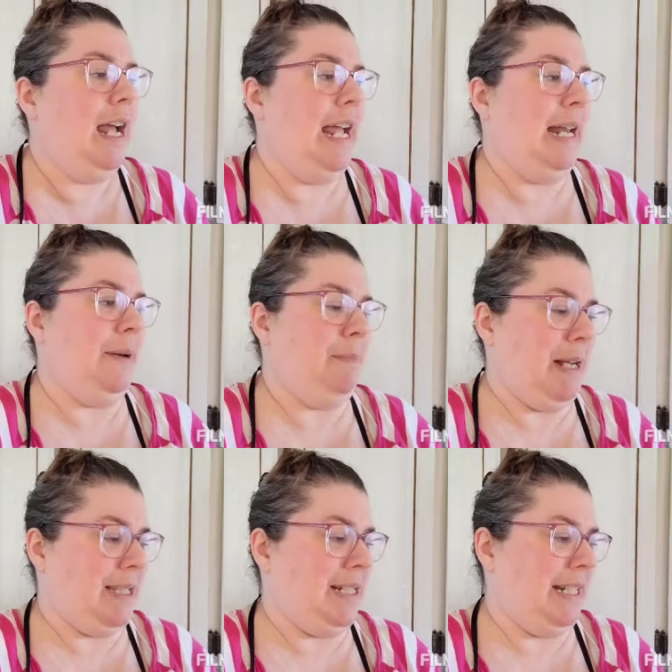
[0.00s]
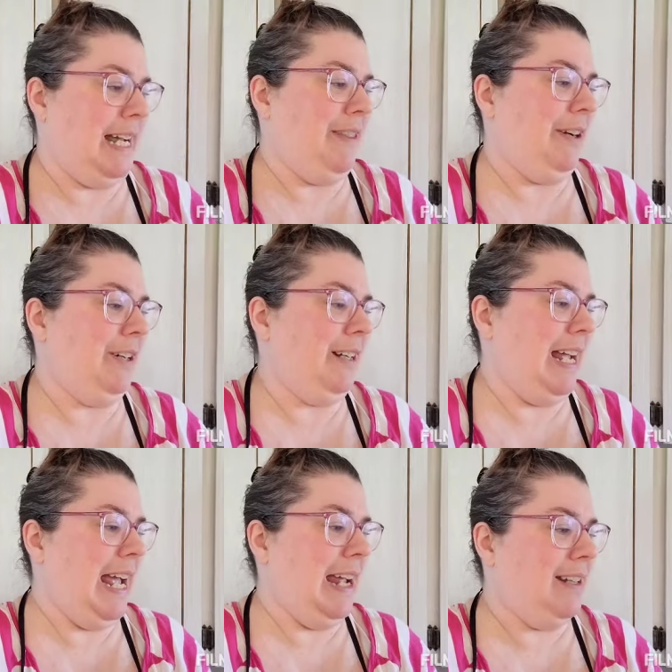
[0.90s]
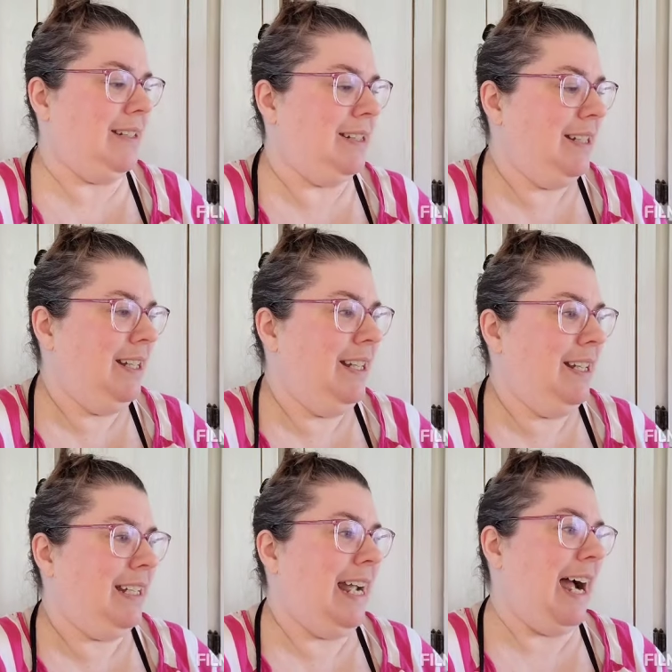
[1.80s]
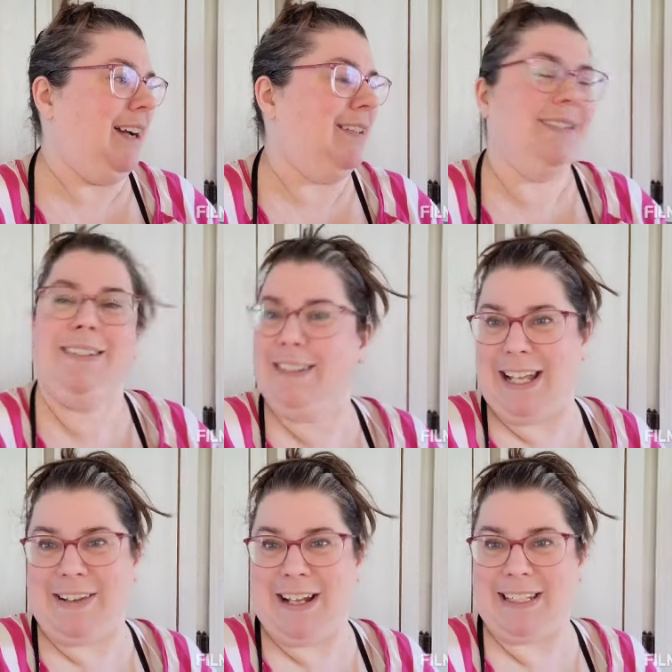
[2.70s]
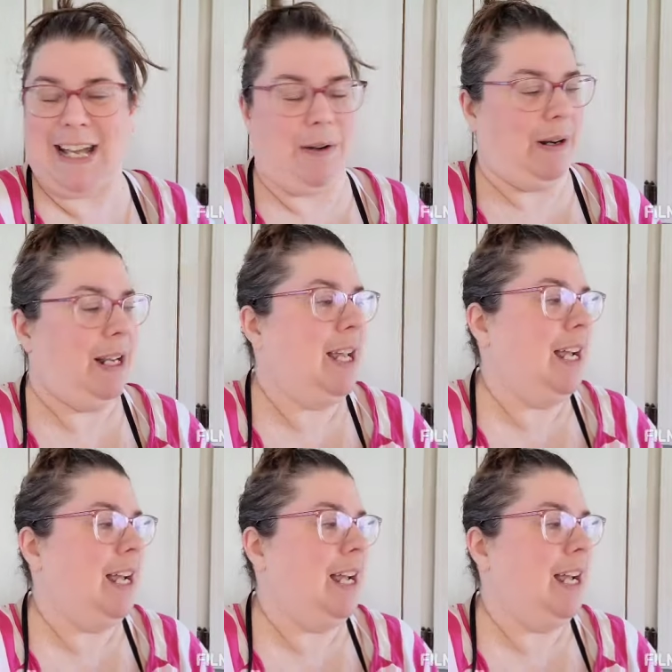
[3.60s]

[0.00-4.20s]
And mix it together. And yeah, uh, that's that one.